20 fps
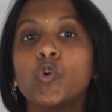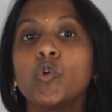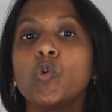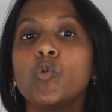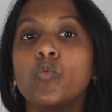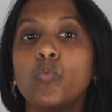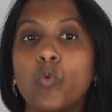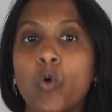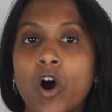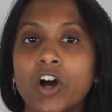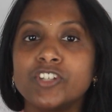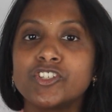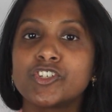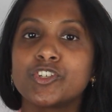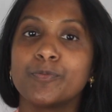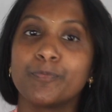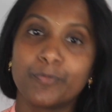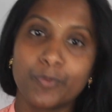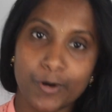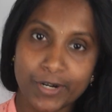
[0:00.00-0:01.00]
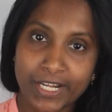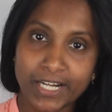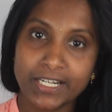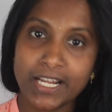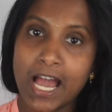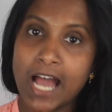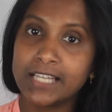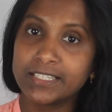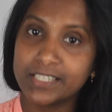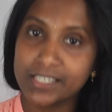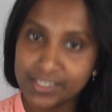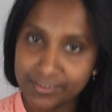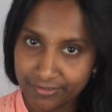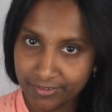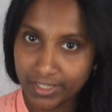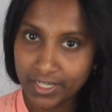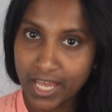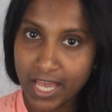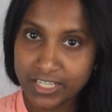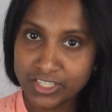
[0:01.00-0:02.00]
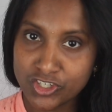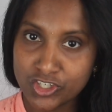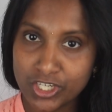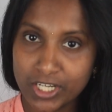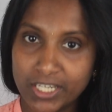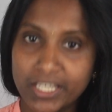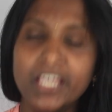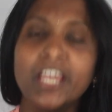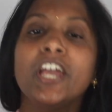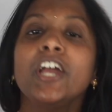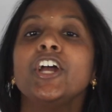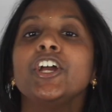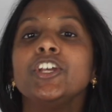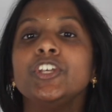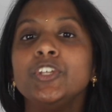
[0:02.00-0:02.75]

who wants to protect others financially,